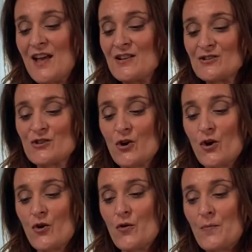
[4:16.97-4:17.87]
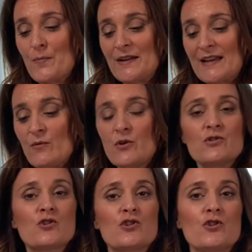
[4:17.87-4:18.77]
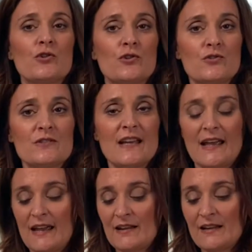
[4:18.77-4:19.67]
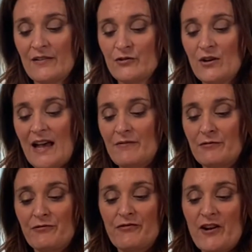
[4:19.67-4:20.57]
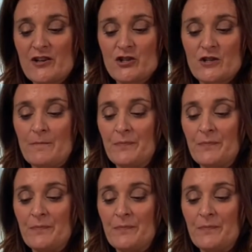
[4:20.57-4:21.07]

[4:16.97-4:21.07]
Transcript: So, but I want to show you today, if you have a fresh